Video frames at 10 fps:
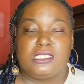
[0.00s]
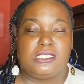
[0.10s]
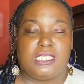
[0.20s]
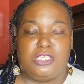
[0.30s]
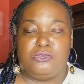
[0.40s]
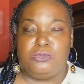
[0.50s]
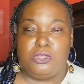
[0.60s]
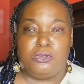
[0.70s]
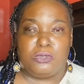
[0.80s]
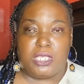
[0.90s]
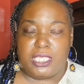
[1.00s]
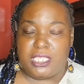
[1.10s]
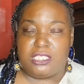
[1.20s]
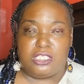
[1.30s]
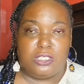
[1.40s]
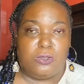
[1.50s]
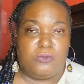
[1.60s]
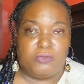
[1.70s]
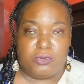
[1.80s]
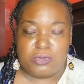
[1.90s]
to say, you know, go ahead and get
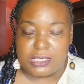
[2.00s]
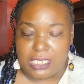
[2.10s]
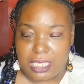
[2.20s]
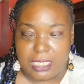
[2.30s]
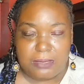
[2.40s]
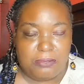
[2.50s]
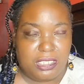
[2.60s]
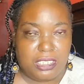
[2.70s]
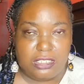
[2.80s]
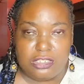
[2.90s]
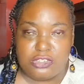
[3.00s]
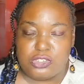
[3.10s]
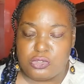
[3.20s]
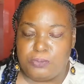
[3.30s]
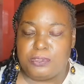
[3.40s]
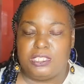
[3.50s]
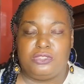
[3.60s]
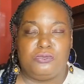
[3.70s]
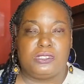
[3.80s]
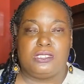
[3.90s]
over on Ty and make her look stupid
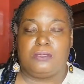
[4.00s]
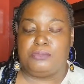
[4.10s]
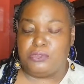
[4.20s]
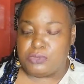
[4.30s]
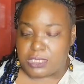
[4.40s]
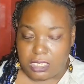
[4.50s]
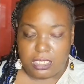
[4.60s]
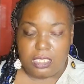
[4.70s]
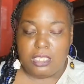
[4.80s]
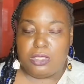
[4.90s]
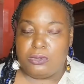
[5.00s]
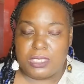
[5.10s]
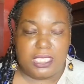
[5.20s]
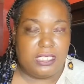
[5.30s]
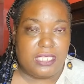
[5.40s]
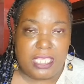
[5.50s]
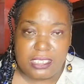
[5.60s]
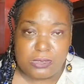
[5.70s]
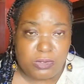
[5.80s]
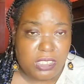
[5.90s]
and use and abuse her. Okay,
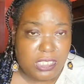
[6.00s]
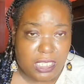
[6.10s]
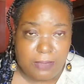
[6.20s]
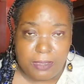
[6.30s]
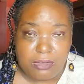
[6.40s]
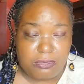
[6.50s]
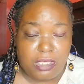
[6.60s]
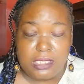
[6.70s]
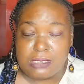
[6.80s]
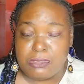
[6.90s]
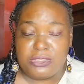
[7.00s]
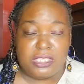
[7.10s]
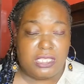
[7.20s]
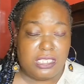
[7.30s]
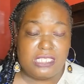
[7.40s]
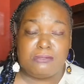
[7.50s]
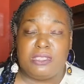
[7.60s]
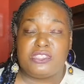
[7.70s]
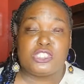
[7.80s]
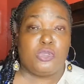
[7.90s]
that is what he came out his mother his
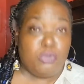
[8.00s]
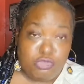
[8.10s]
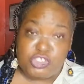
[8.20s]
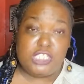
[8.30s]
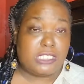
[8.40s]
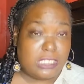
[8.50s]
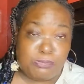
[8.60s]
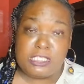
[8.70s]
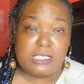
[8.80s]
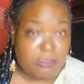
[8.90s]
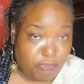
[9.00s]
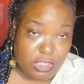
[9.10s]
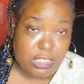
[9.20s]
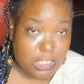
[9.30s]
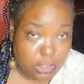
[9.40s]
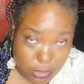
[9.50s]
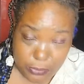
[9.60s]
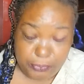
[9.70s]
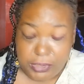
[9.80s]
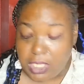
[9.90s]
mother's coochie to specifically
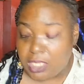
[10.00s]
do,